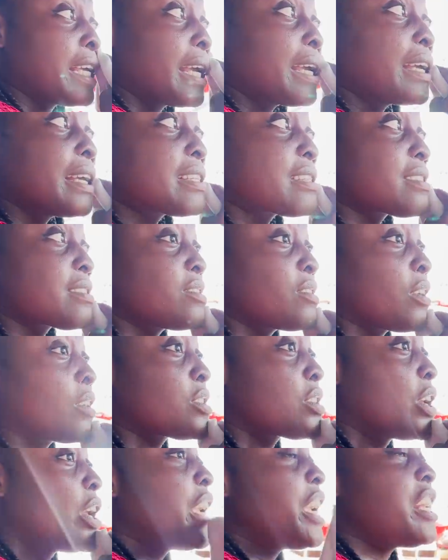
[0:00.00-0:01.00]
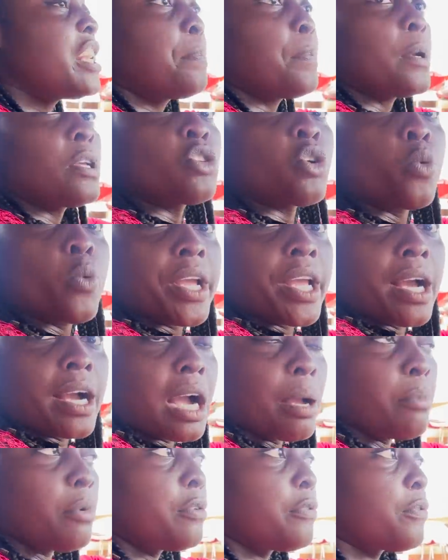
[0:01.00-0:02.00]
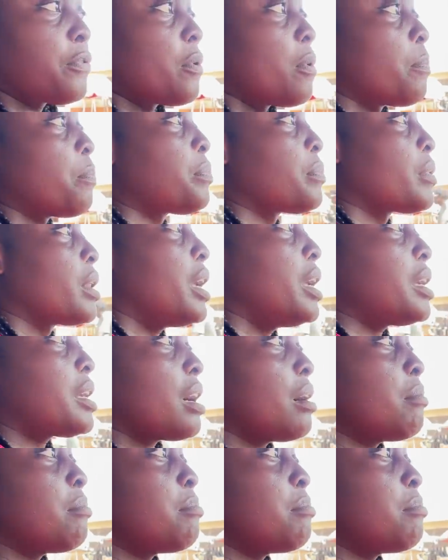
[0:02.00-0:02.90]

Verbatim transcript: yeah it's not it depends on where you're coming from it can